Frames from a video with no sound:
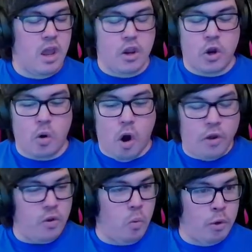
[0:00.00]
you know
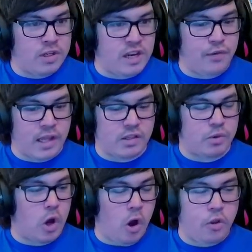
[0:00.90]
on the war defense
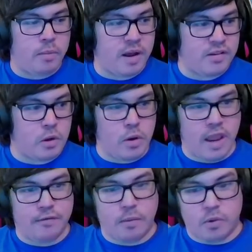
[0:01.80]
with all the buffs that you
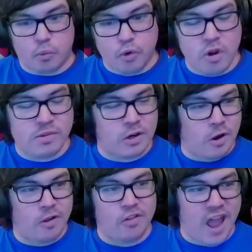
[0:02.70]
get from the rooms and
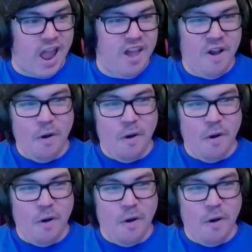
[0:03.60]
all of that